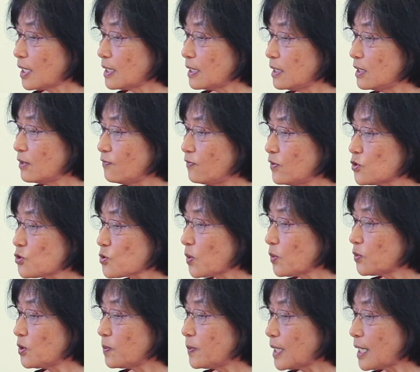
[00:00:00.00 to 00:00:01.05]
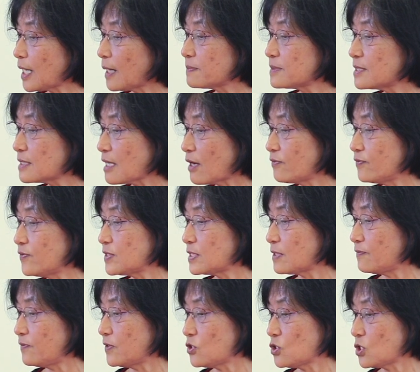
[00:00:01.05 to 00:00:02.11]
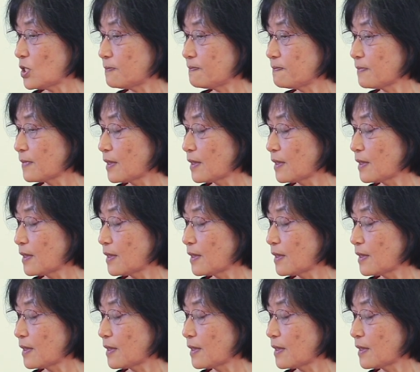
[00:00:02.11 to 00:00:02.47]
an individual to become self-sufficient.